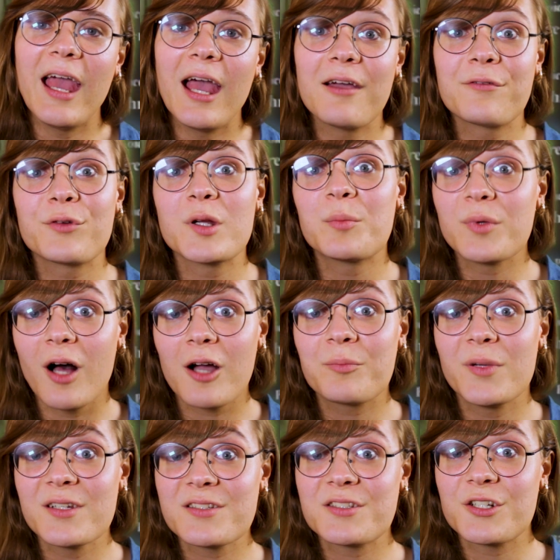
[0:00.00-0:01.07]
every
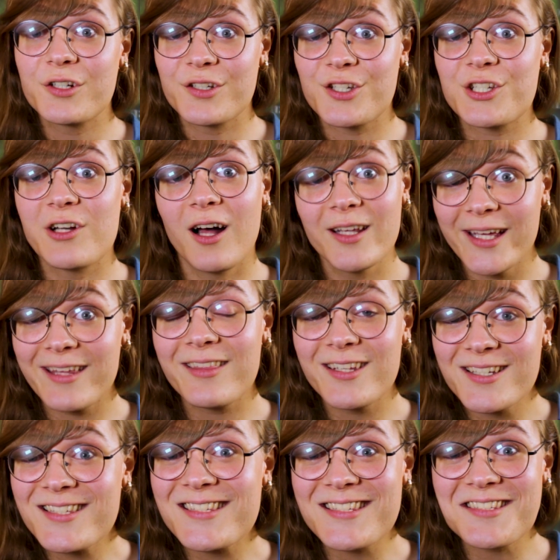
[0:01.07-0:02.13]
blockbuster is shot like
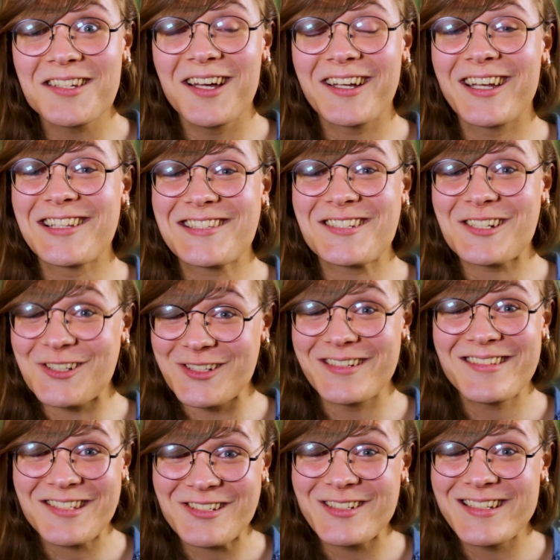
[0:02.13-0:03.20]
this against a
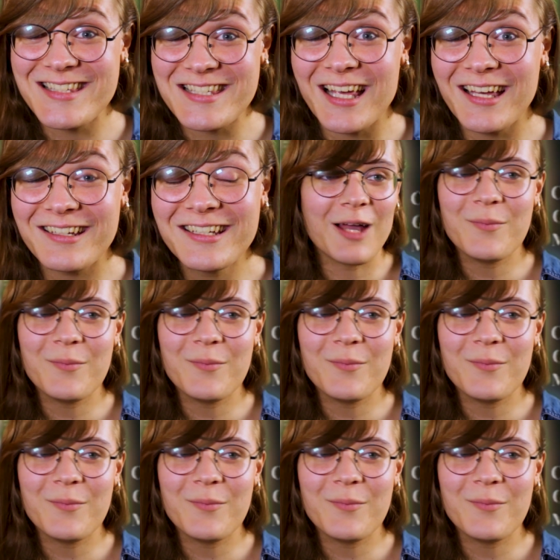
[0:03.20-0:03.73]
green screen set.